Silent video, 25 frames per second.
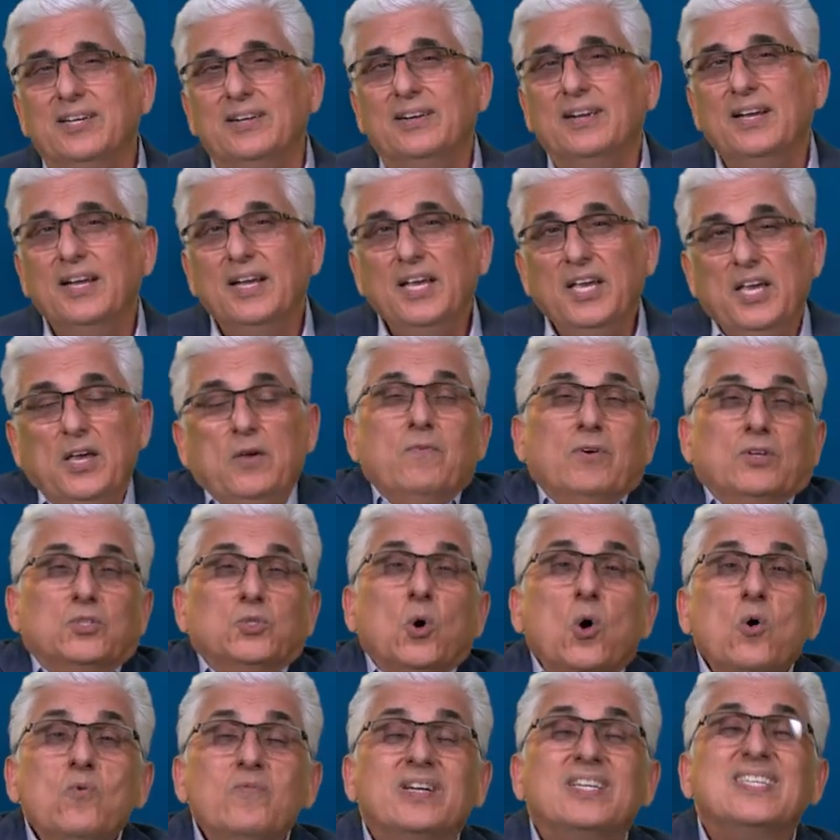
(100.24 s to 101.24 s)
year, it
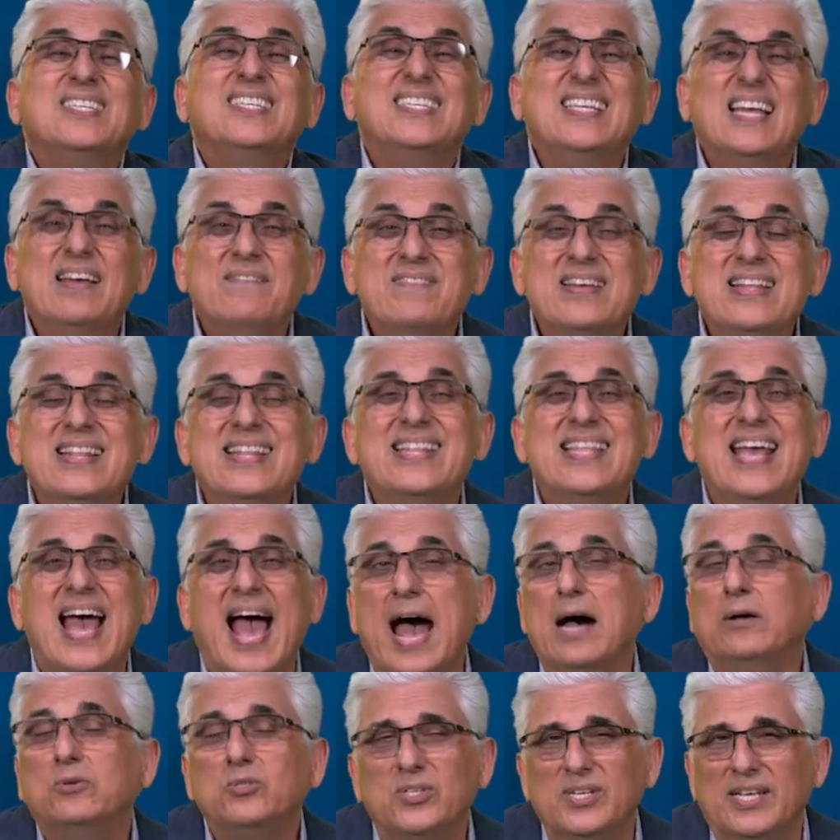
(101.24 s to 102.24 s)
was over
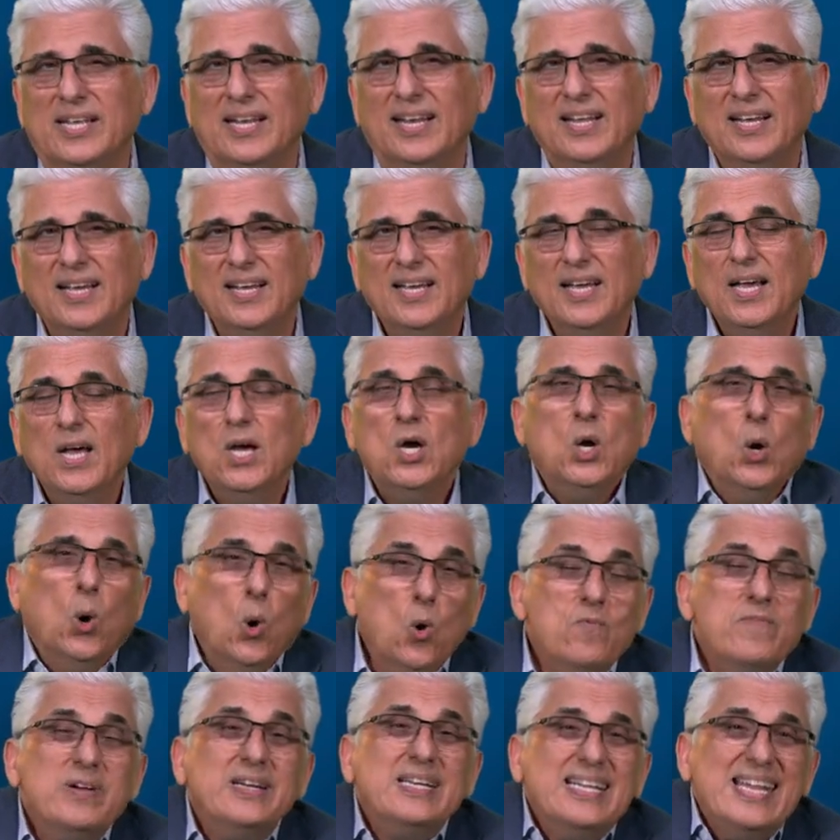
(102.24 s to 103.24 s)
7,000.
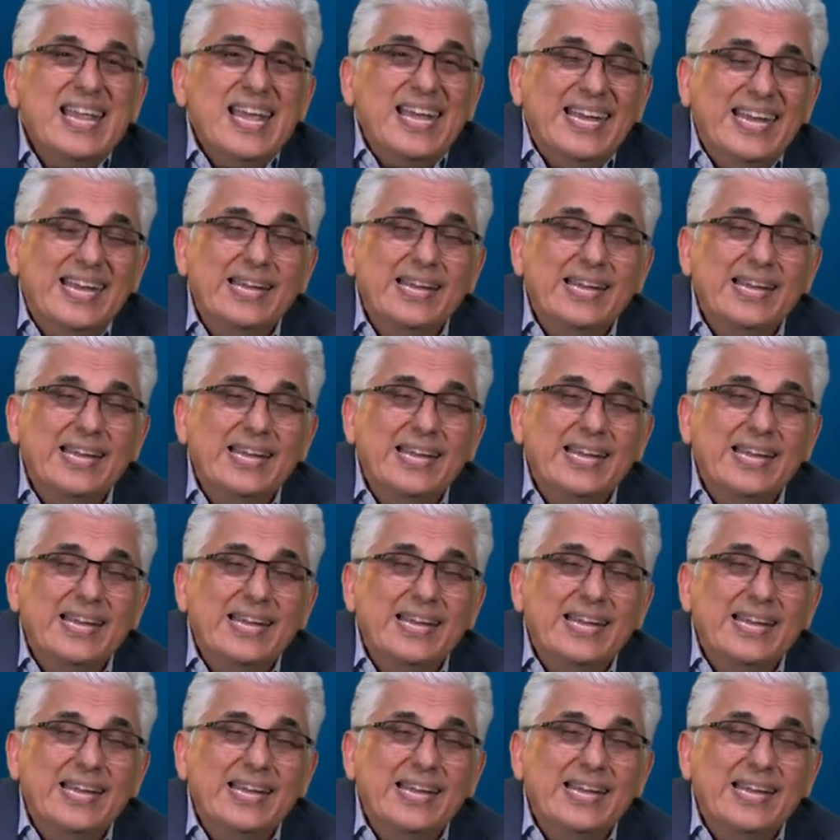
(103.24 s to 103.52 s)
Over the